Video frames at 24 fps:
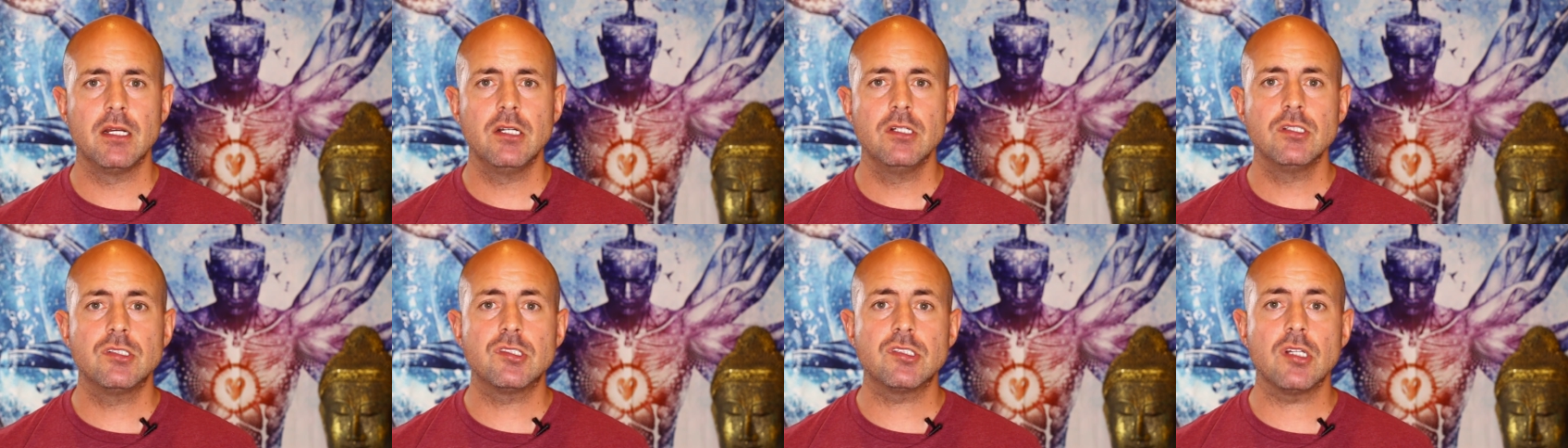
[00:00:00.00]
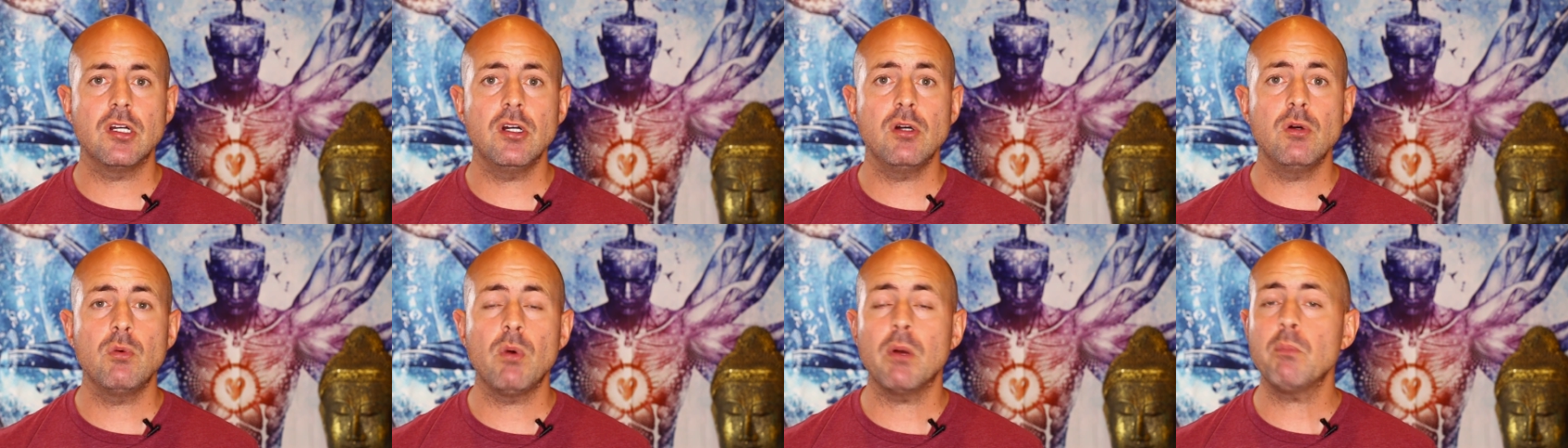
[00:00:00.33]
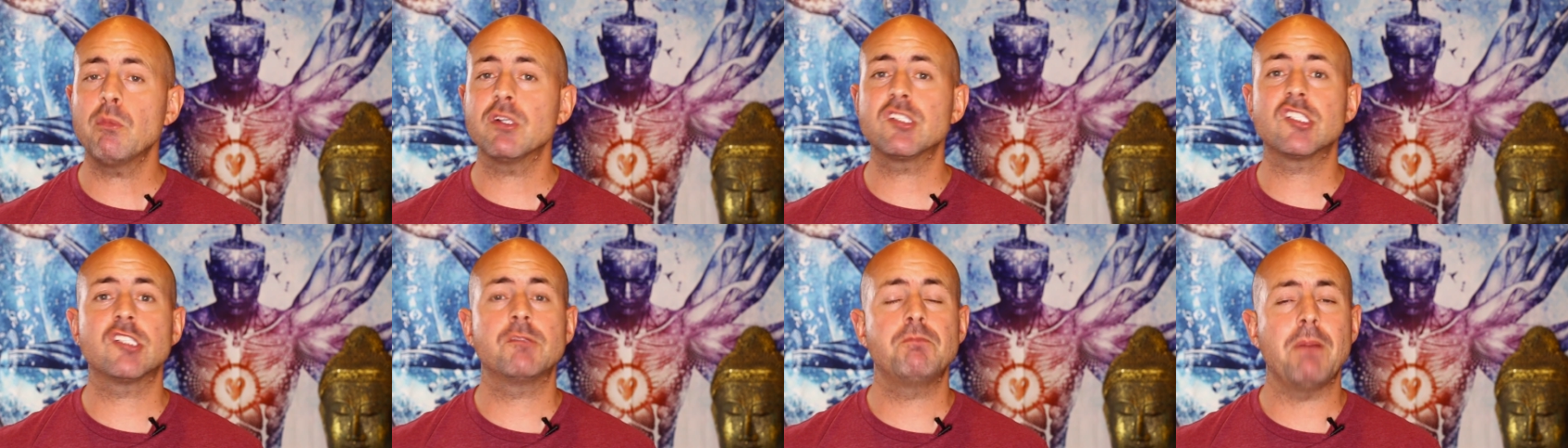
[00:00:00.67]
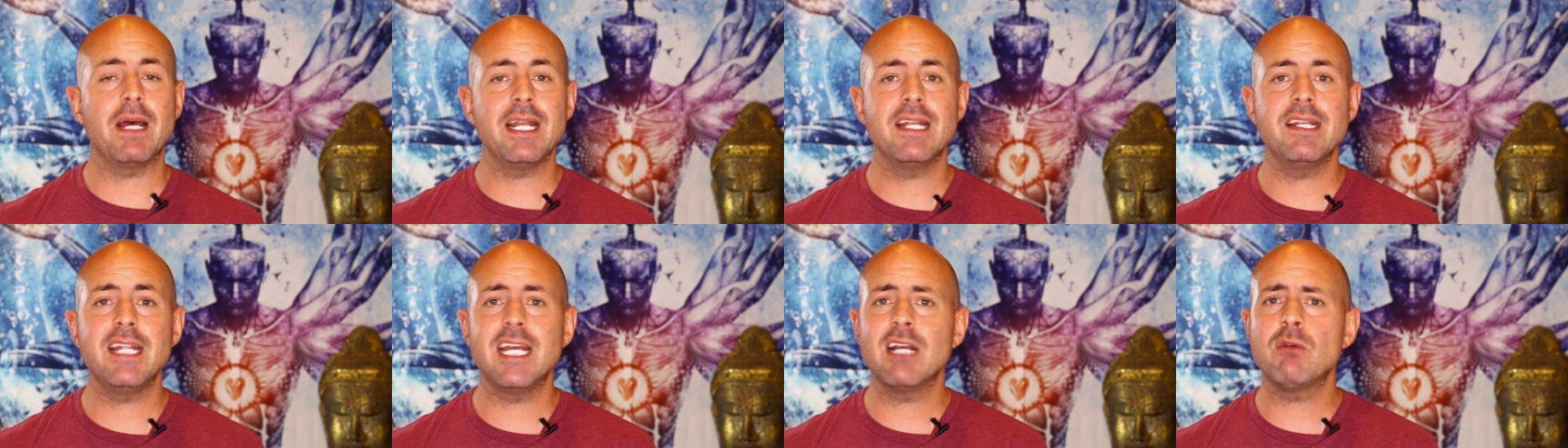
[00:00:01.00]
So when we're
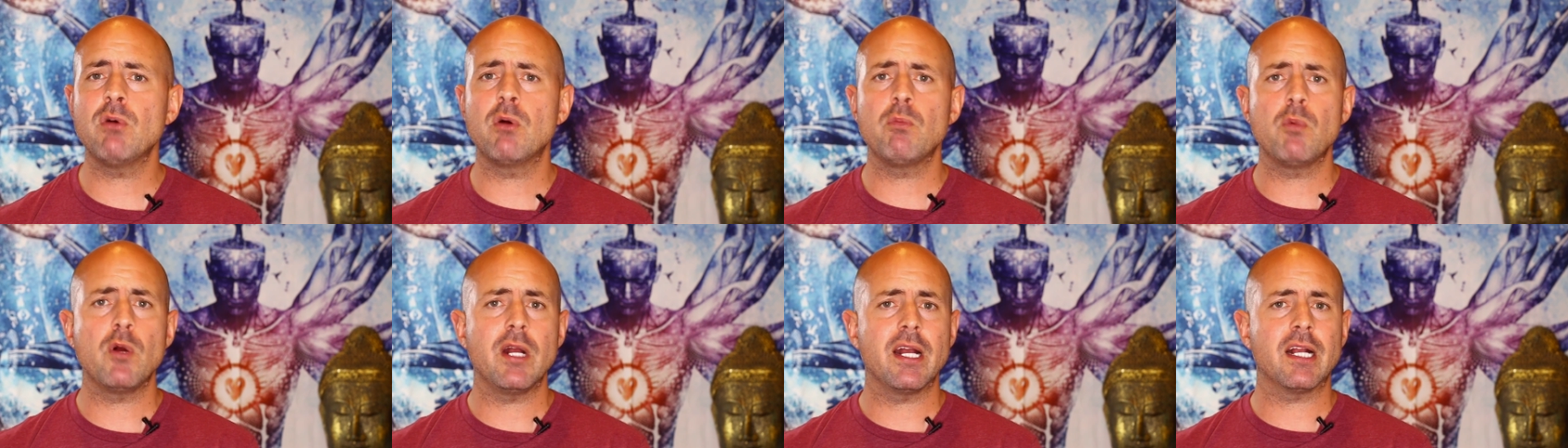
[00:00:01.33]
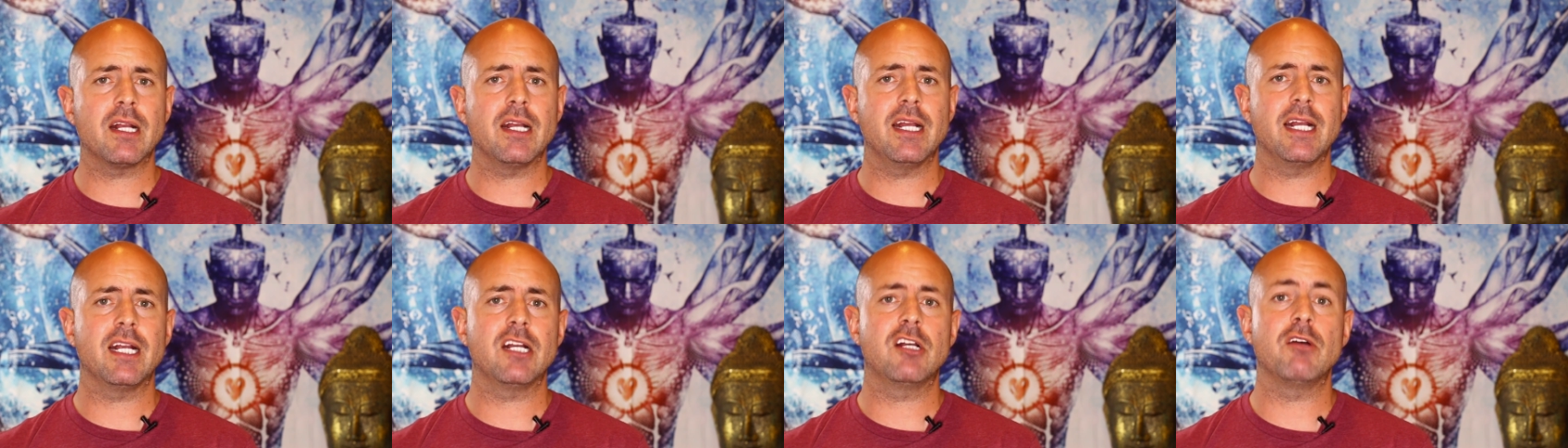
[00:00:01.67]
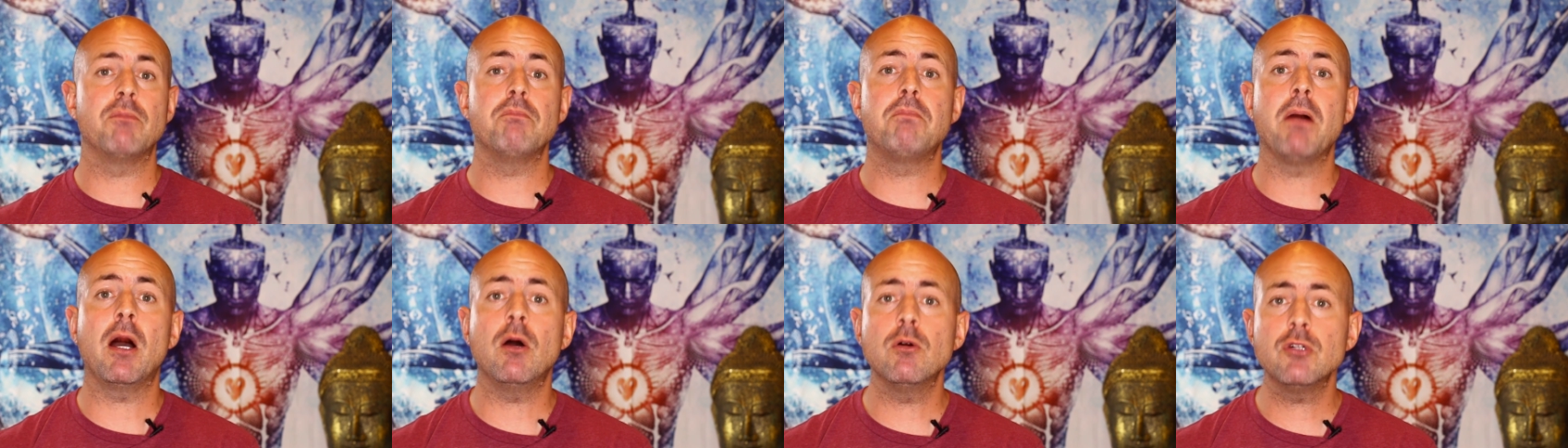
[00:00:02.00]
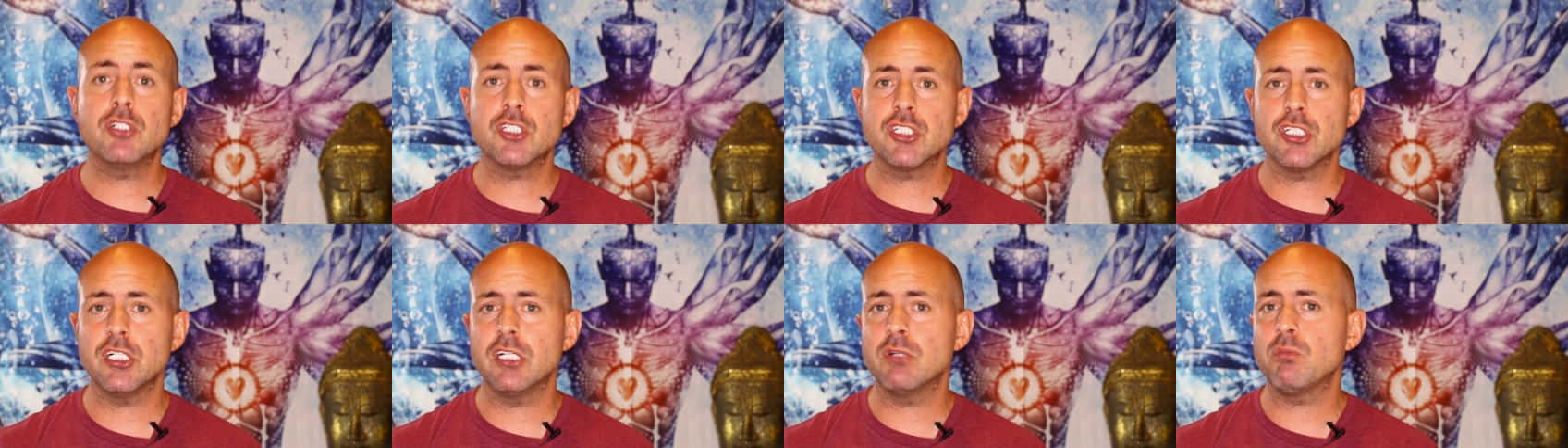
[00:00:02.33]
spending, when we're in
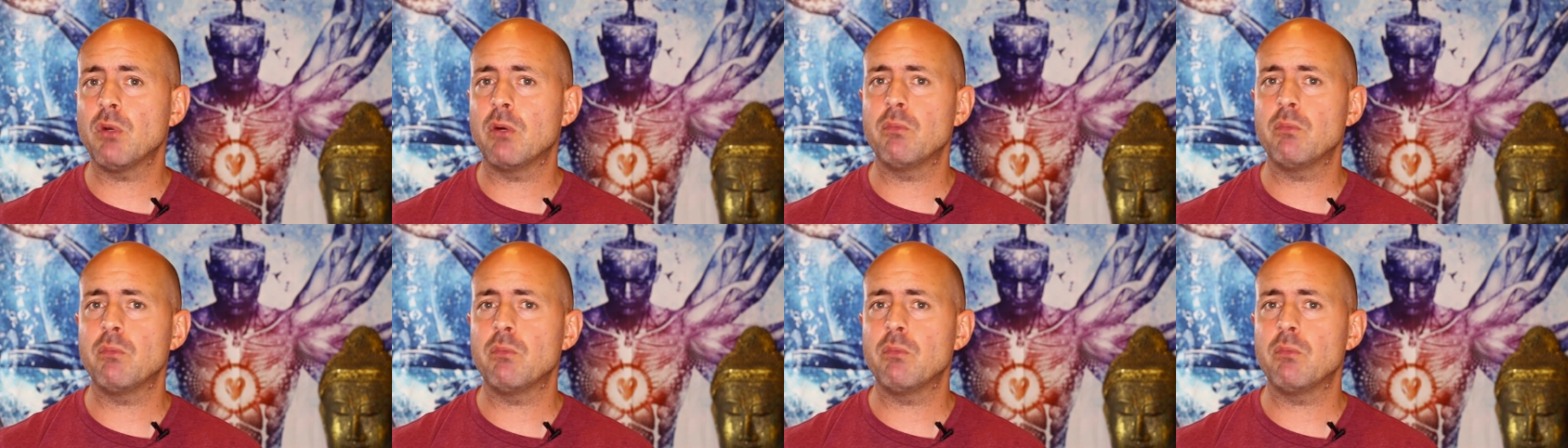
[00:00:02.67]
compulsion,